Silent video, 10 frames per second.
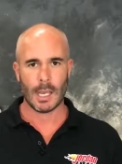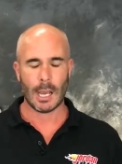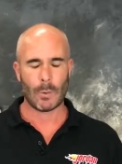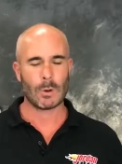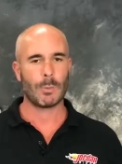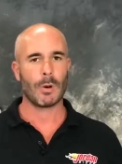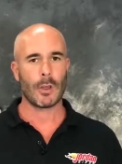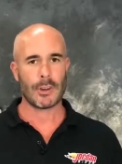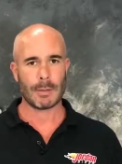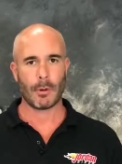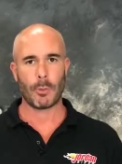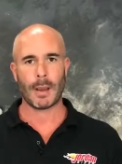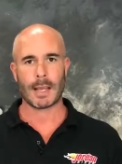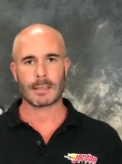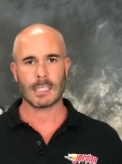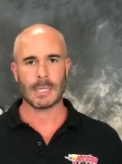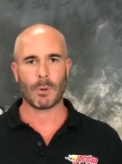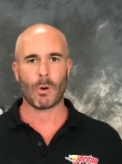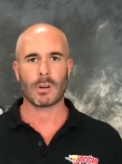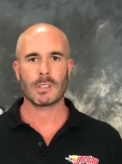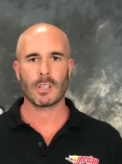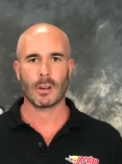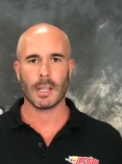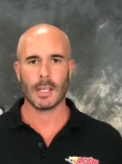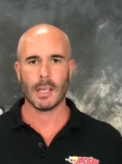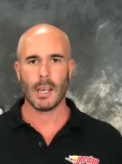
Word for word: and we will put a three month parts and labour warranty on it.